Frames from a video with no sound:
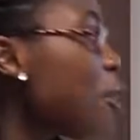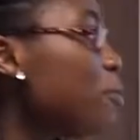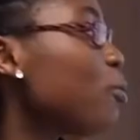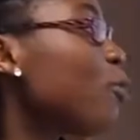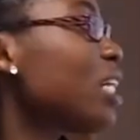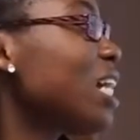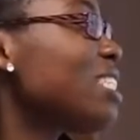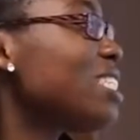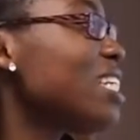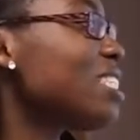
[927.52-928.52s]
people can
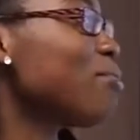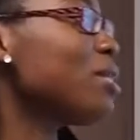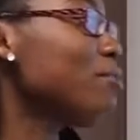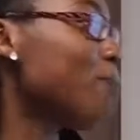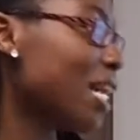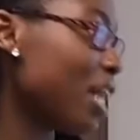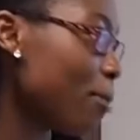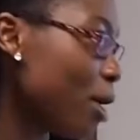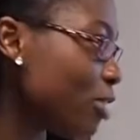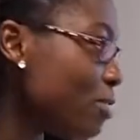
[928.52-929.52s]
say something bad
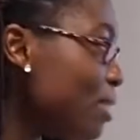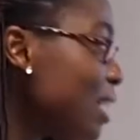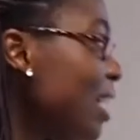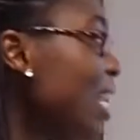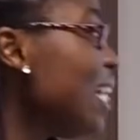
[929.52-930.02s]
about me.